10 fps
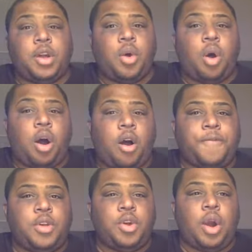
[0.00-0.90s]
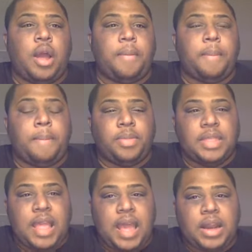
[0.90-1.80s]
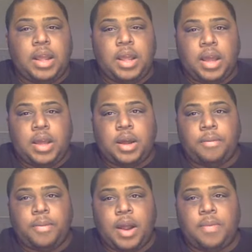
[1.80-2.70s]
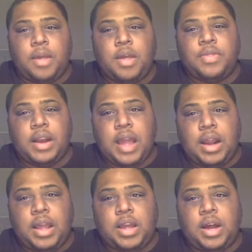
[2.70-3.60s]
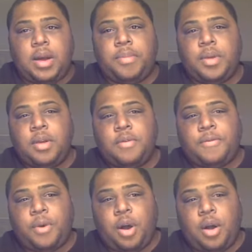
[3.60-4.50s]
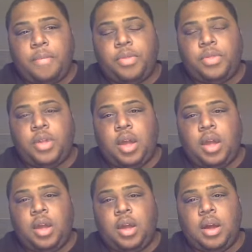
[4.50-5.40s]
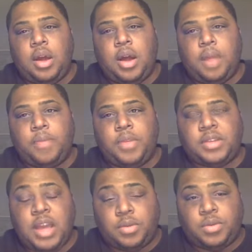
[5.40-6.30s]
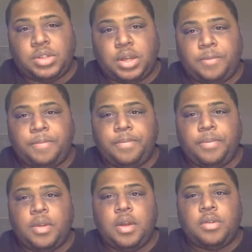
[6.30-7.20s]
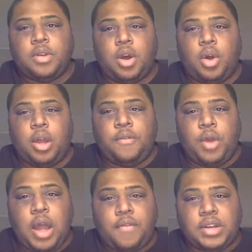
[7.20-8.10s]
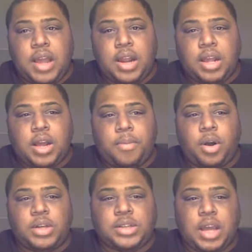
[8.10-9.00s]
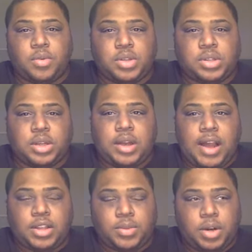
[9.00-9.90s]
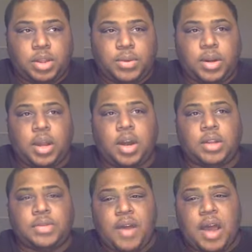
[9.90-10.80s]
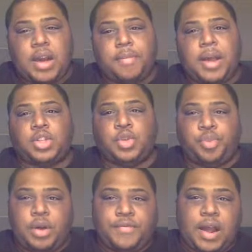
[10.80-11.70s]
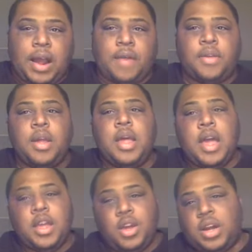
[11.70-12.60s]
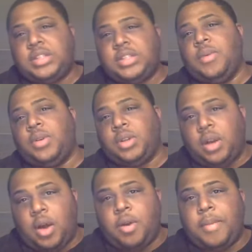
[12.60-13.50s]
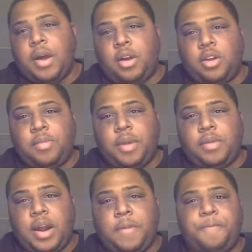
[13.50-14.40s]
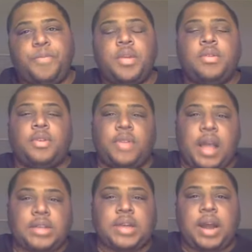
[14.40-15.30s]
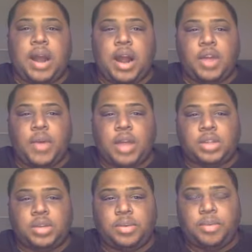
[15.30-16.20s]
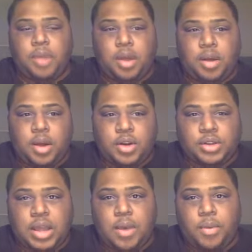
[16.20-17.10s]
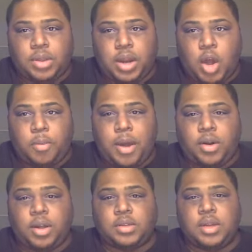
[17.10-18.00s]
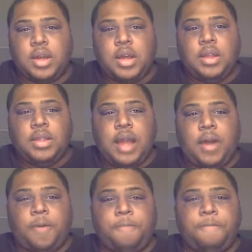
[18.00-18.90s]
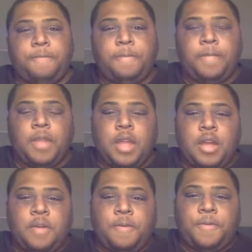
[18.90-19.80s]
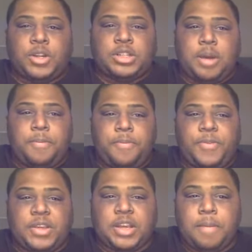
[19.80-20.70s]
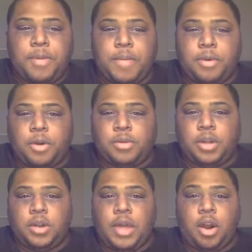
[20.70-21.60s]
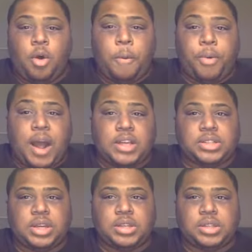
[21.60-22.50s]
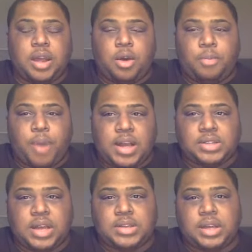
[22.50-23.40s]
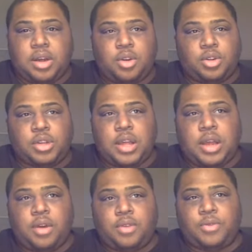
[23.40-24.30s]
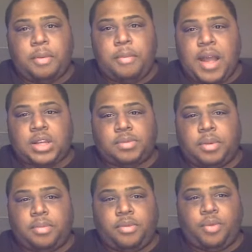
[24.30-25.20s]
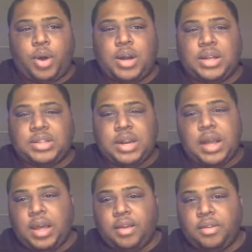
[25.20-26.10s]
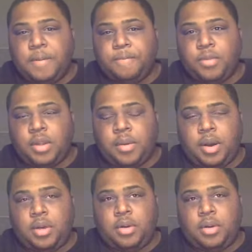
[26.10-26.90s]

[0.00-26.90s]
to go off your net income, right? The net income from the Schedule C. So if you have a net income on the Schedule C, line 23, they're going to divide that by 2.5, and you're going to see what your loan amount is going to be, right? So that's kind of how you actually understand what the loan amount is. Now, for some people, that whole process, it goes from a maximum of 1 to 10 days. It